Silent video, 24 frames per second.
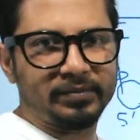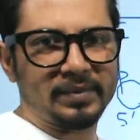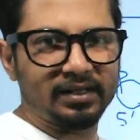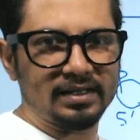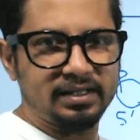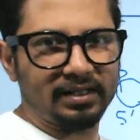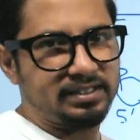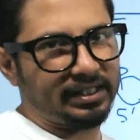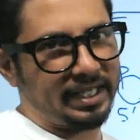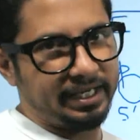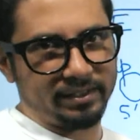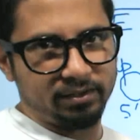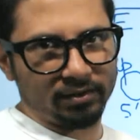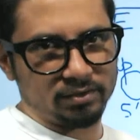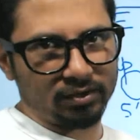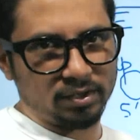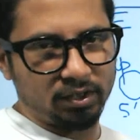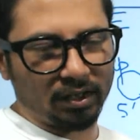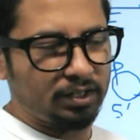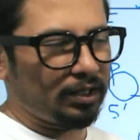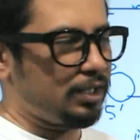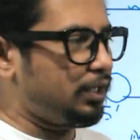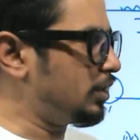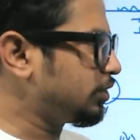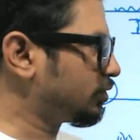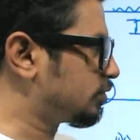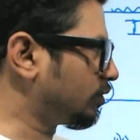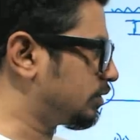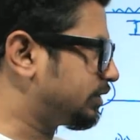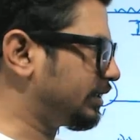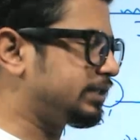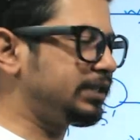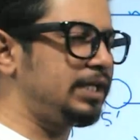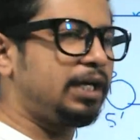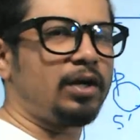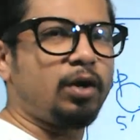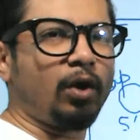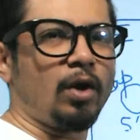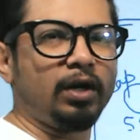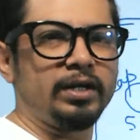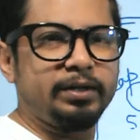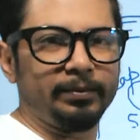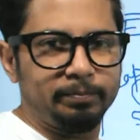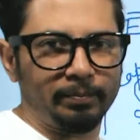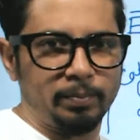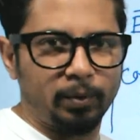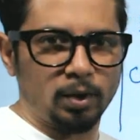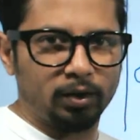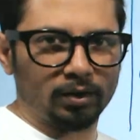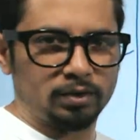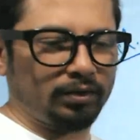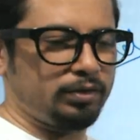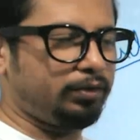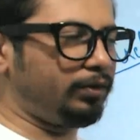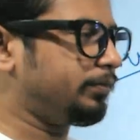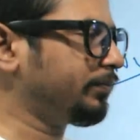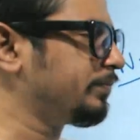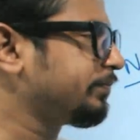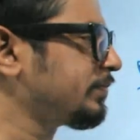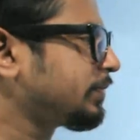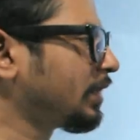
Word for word: the cytosol. So these are all important